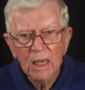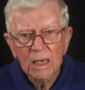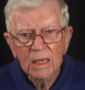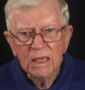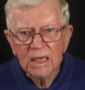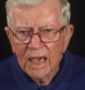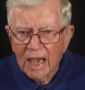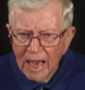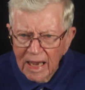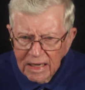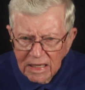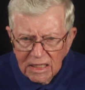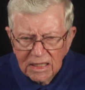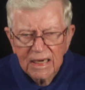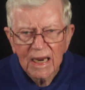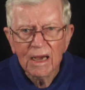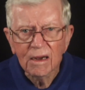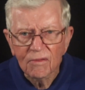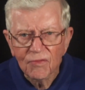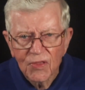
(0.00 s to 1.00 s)
Cast
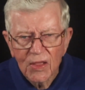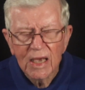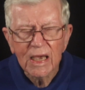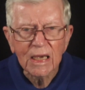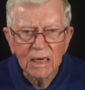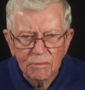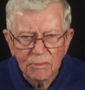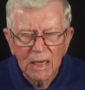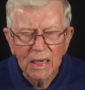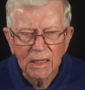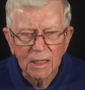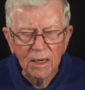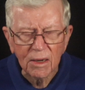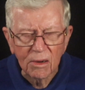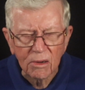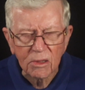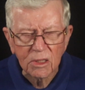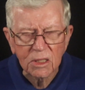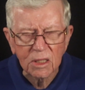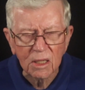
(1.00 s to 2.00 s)
out the handmaid and
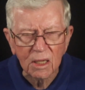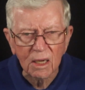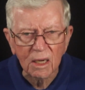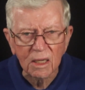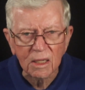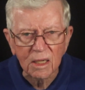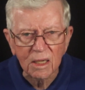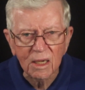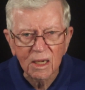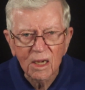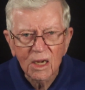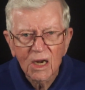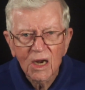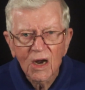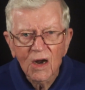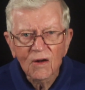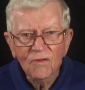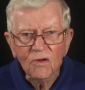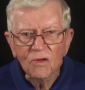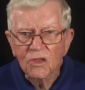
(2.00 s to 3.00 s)
her son.
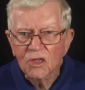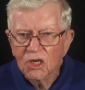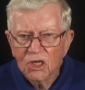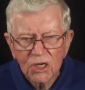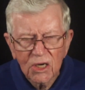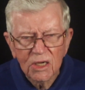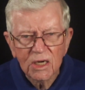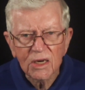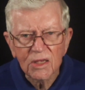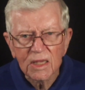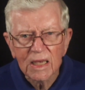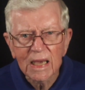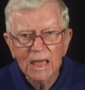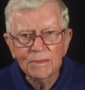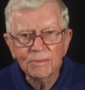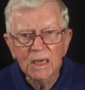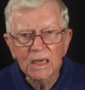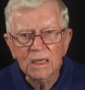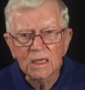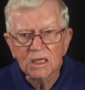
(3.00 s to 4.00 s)
For the son of the
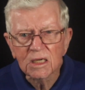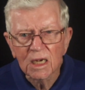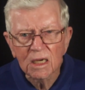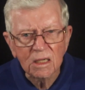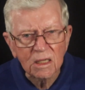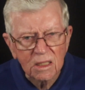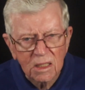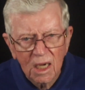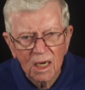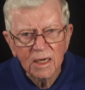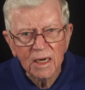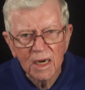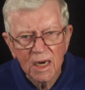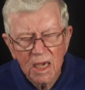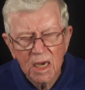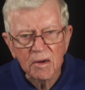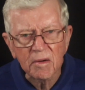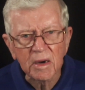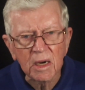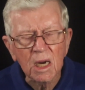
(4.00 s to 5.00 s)
handmaid shall not
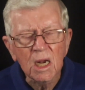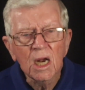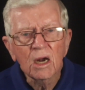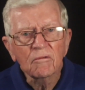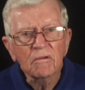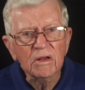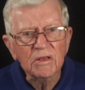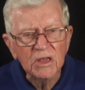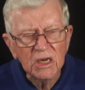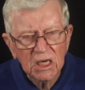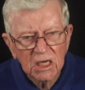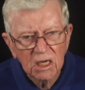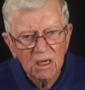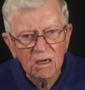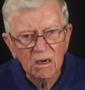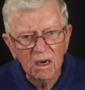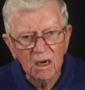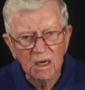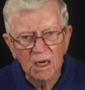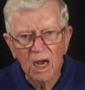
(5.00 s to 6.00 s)
inherit with the
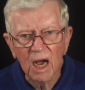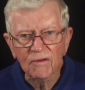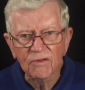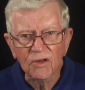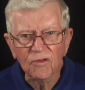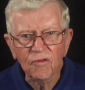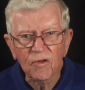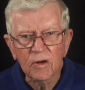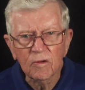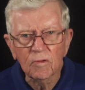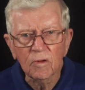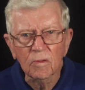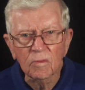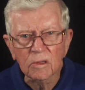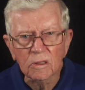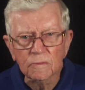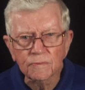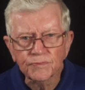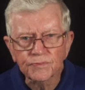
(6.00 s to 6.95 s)
son of the free woman.